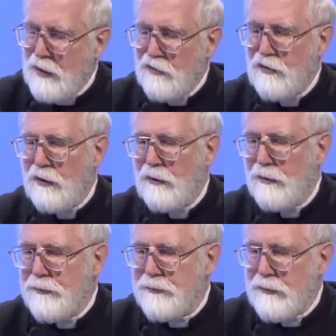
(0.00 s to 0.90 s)

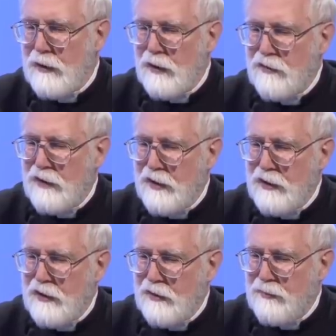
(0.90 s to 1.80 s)
So the
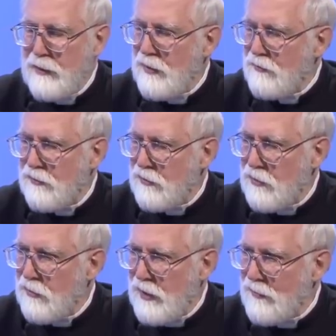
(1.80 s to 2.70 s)
idea that everyone's going
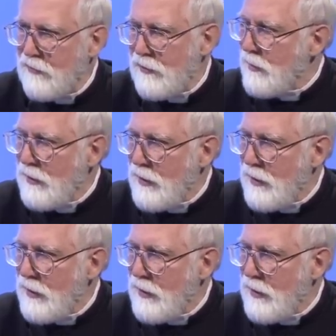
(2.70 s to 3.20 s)
to go to heaven